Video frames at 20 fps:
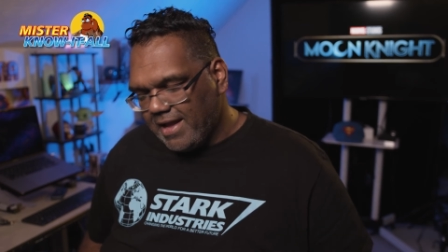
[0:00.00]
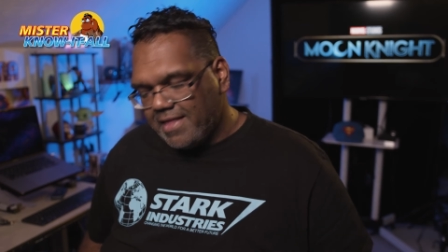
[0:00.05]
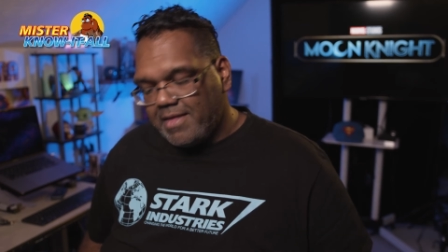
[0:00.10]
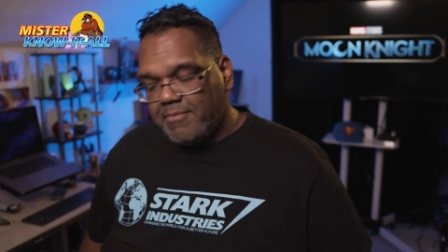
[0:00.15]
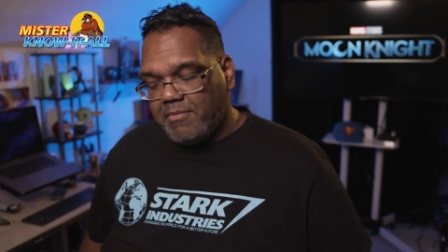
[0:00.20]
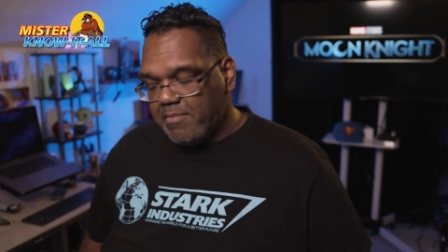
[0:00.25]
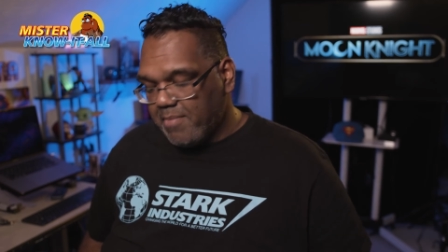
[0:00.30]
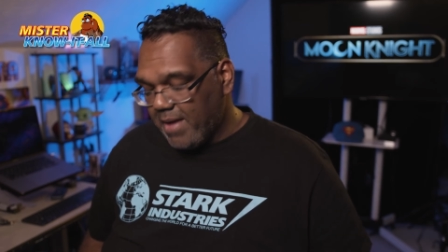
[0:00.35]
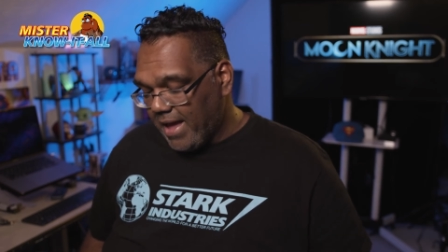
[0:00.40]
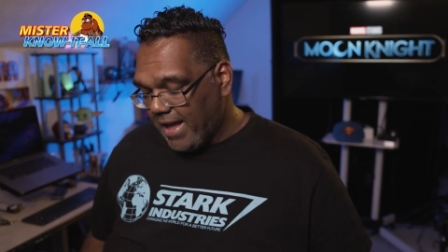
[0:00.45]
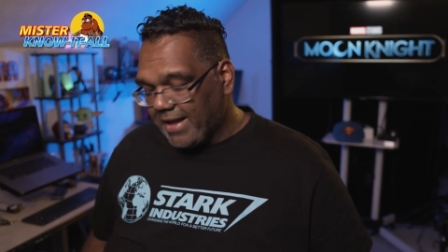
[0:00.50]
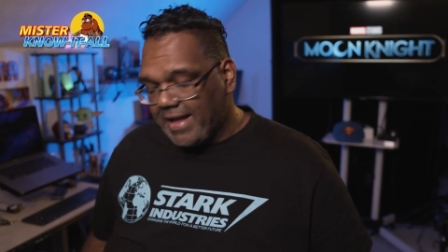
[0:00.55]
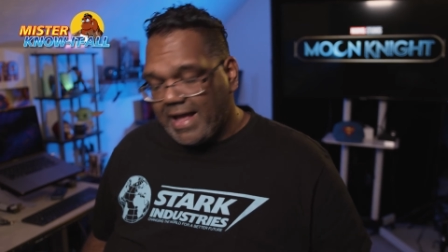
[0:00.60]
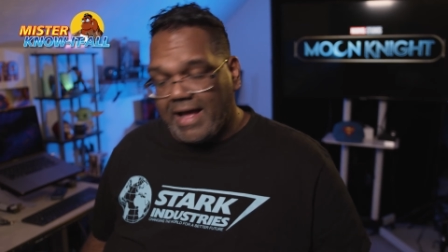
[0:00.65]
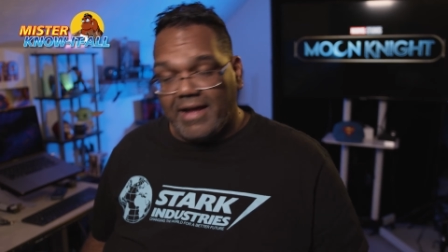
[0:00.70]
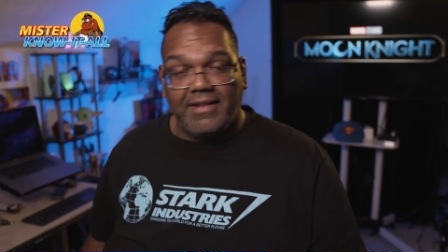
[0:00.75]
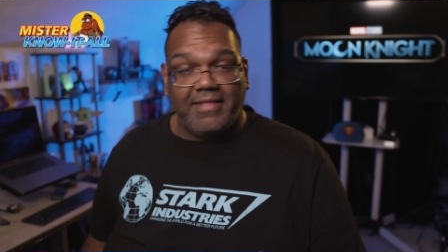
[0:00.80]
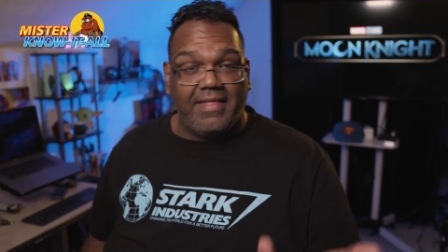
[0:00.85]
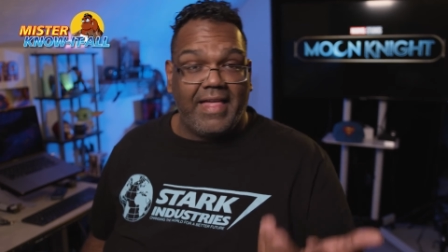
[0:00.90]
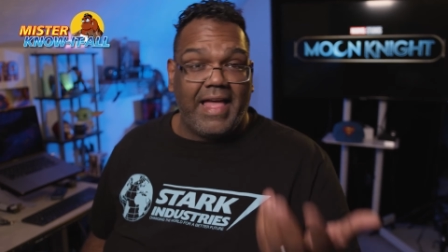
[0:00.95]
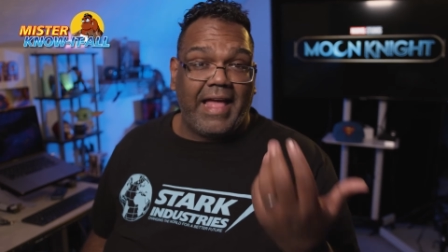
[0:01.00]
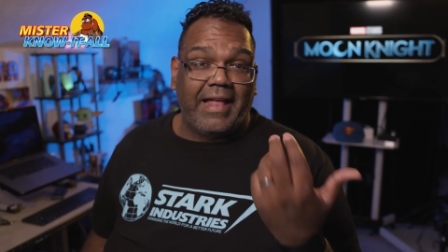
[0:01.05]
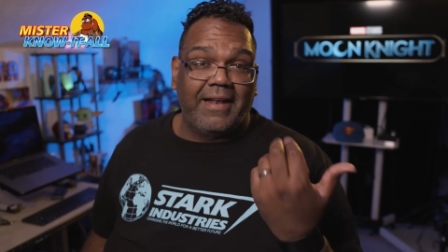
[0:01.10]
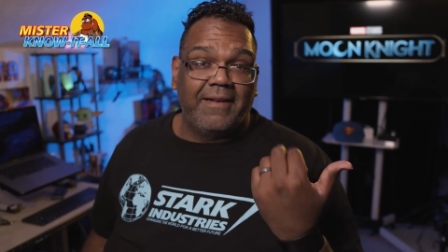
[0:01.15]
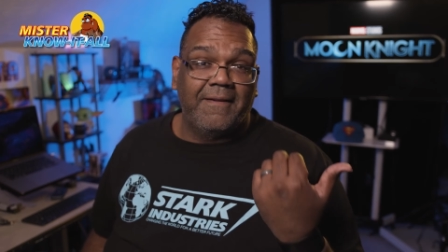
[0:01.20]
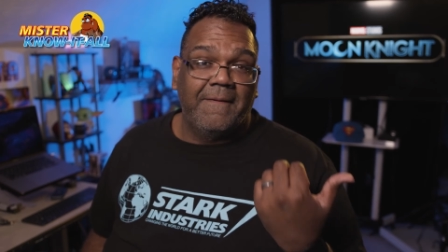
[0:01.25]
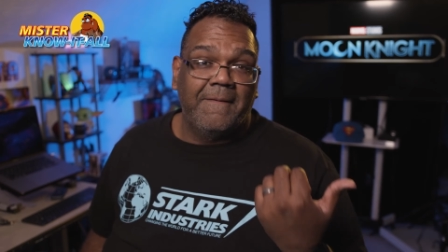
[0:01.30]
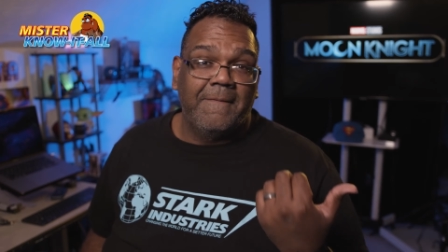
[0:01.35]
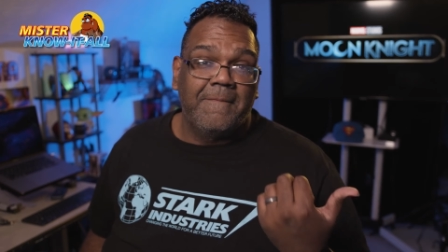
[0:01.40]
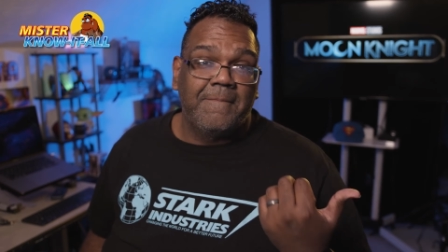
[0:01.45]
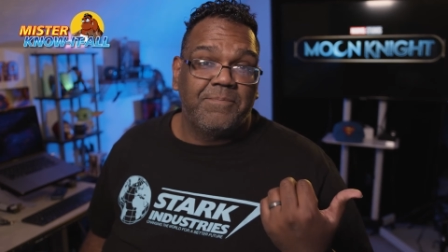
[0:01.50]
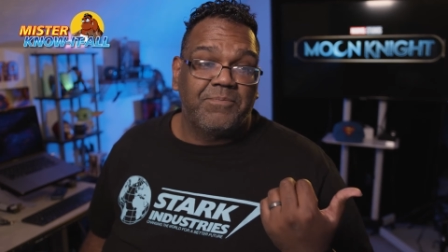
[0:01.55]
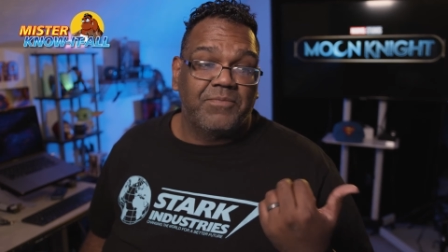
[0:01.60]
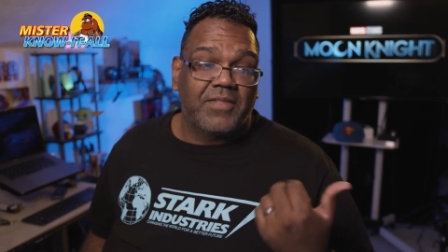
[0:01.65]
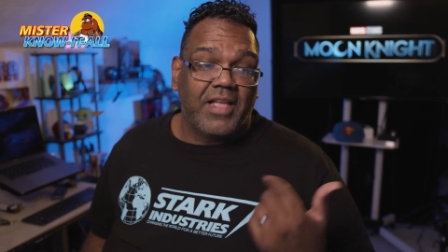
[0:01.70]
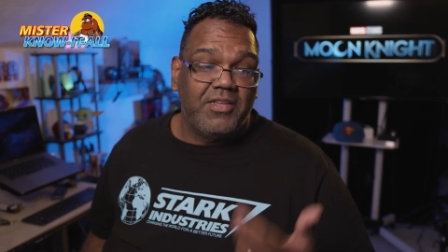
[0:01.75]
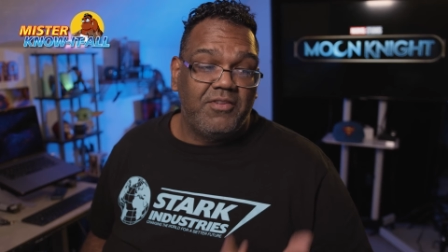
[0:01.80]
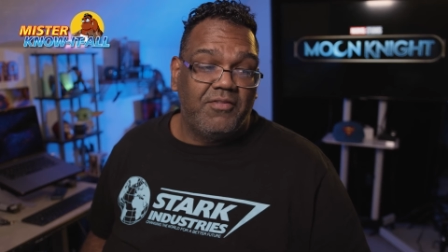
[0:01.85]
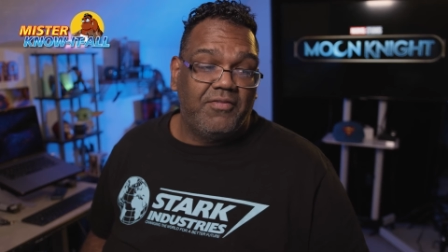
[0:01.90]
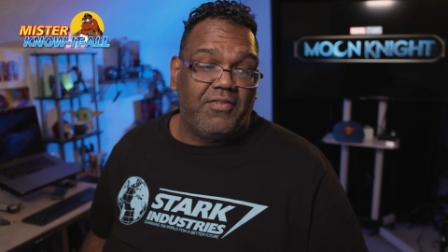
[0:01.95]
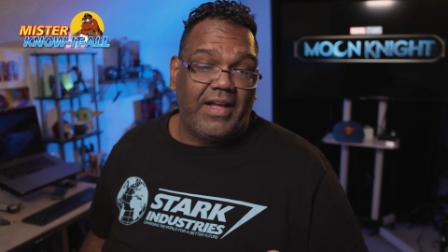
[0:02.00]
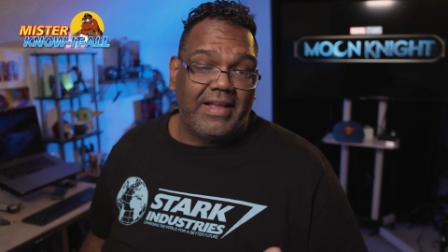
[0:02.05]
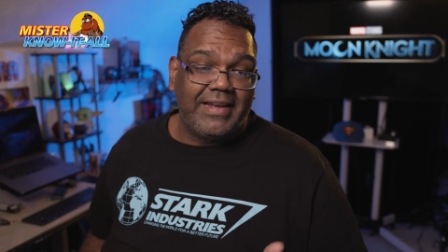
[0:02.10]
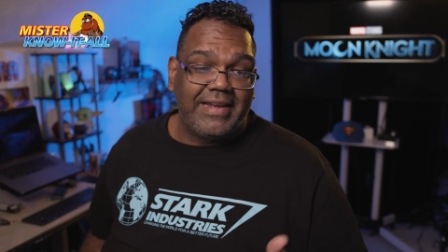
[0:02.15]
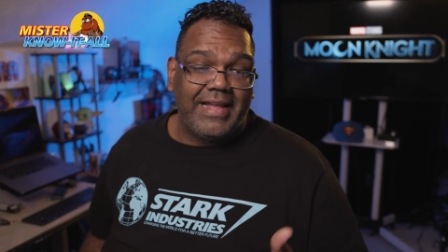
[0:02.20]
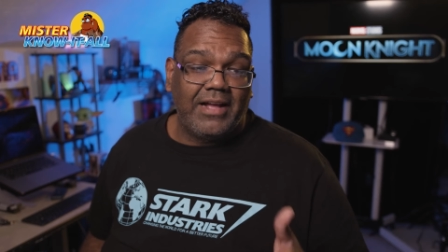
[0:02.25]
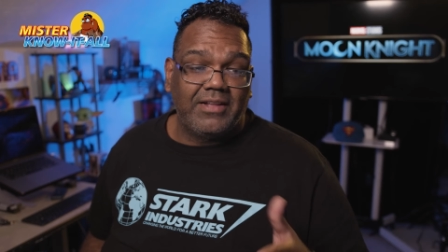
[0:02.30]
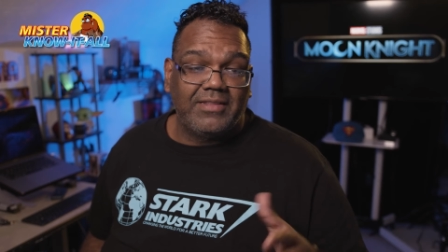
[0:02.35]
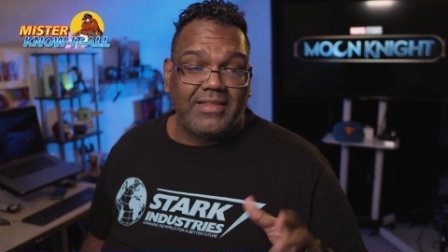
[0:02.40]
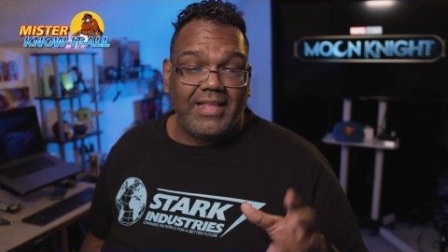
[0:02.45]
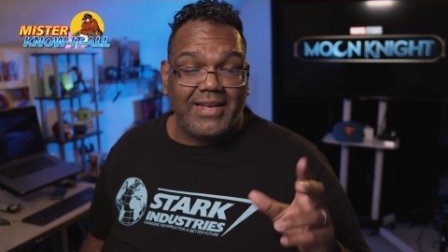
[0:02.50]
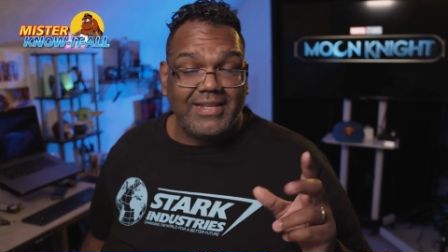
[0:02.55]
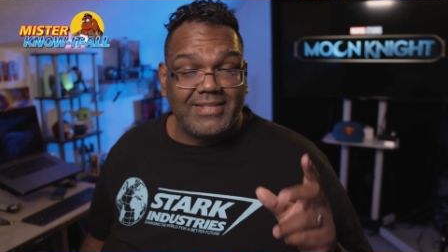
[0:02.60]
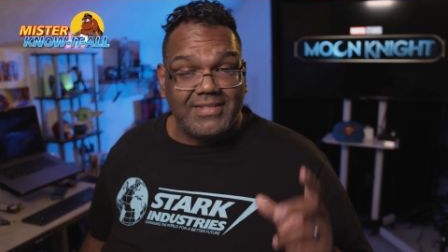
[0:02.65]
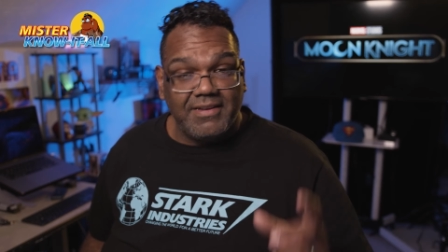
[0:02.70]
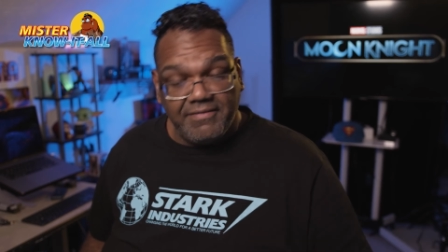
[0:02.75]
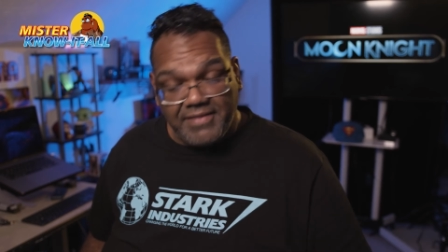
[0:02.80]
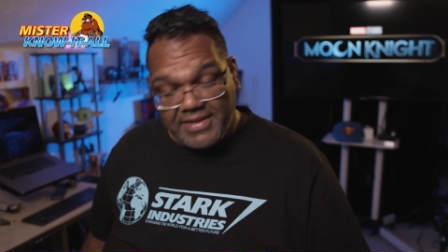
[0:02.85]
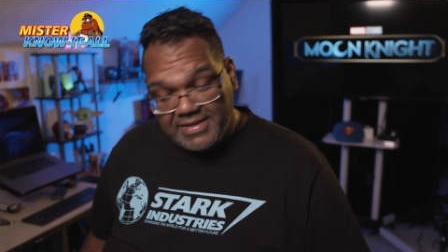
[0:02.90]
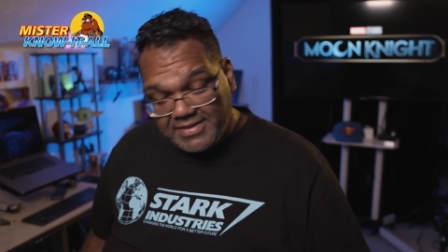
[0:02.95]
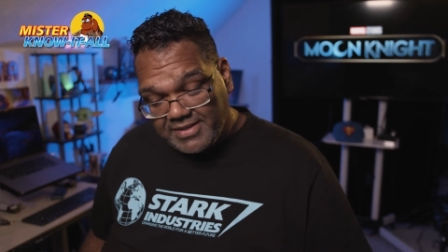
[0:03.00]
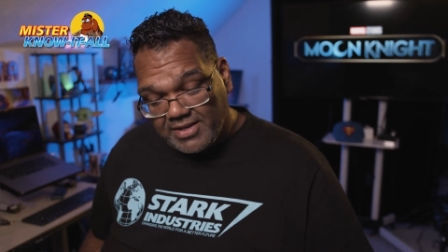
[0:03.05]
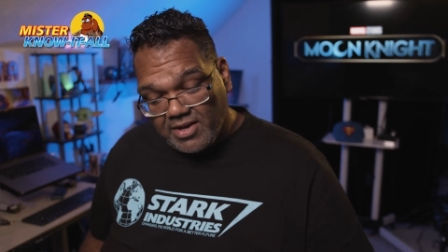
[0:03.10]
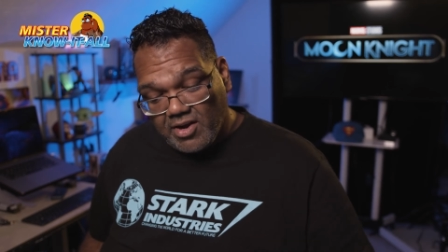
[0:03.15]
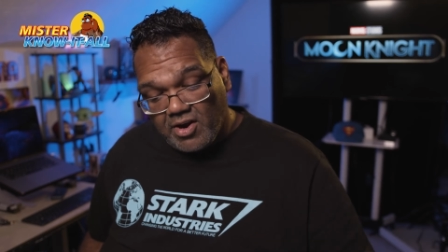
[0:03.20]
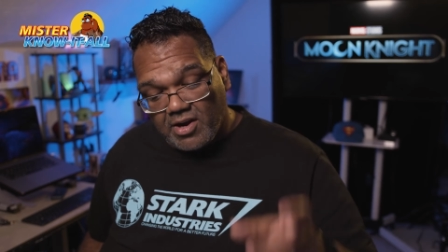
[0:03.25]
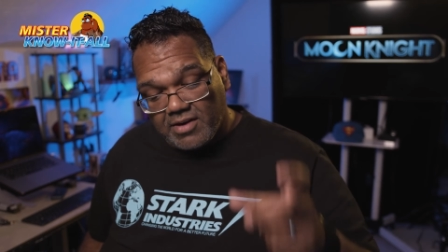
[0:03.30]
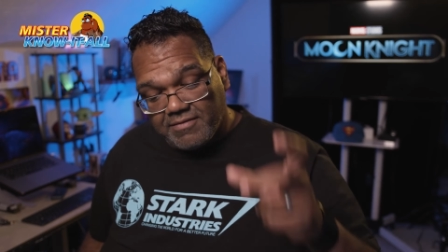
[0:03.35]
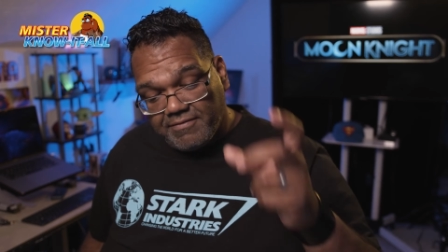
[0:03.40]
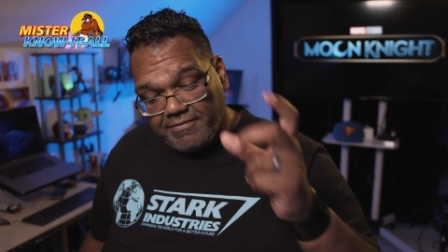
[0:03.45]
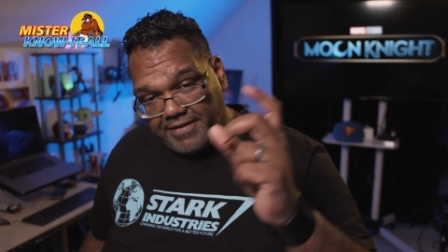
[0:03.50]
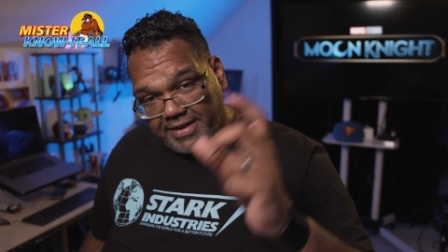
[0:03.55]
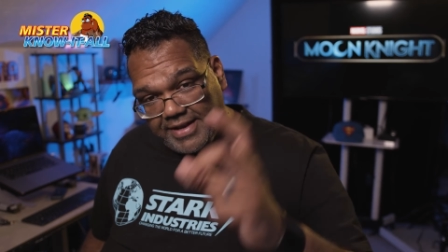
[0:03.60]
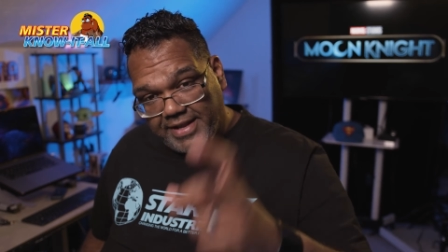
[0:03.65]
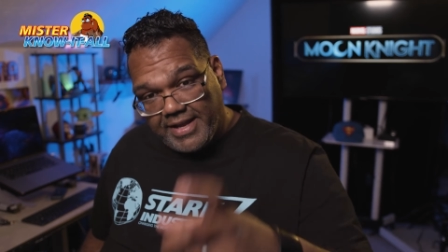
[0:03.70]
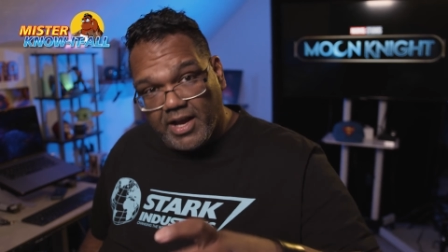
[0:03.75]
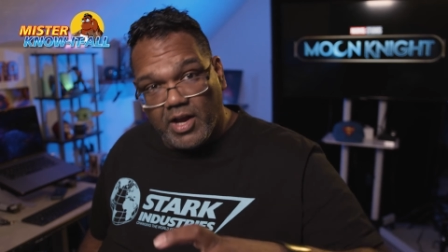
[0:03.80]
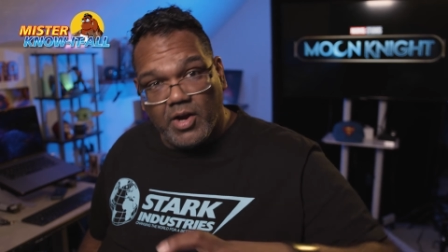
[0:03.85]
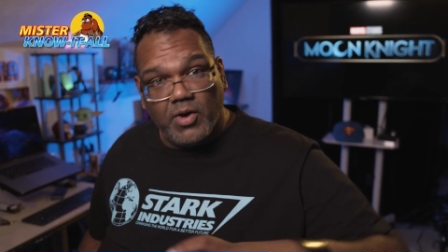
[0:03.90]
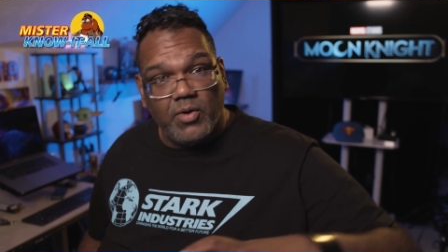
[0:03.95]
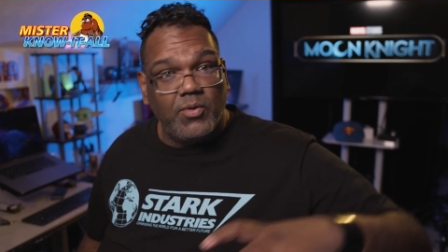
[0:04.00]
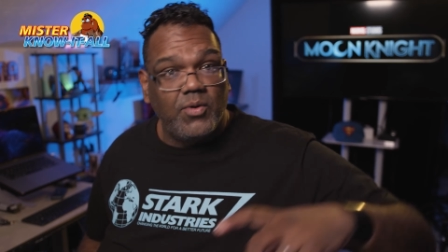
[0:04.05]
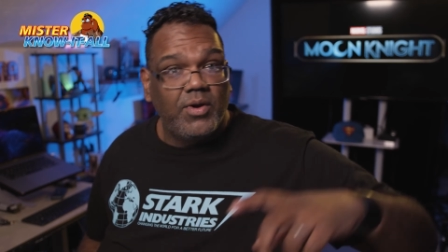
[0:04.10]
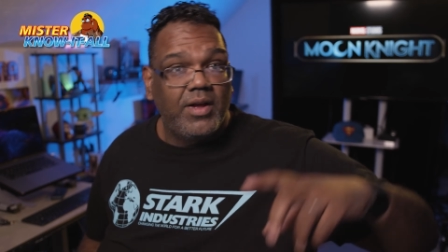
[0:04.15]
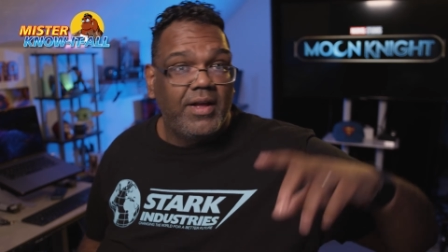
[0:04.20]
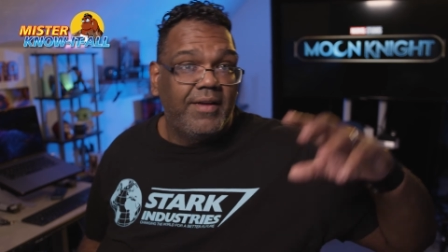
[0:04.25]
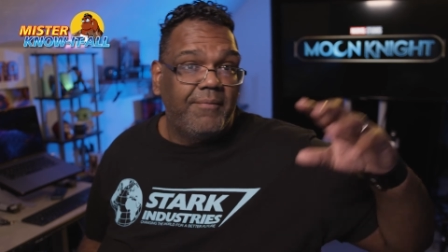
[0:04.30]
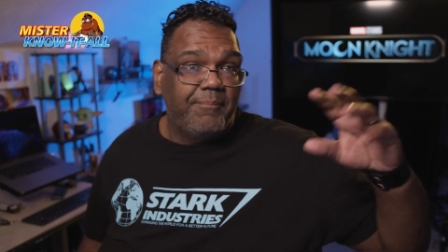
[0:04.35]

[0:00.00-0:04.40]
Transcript: And then we back out of that, and you find out that it's a VCR video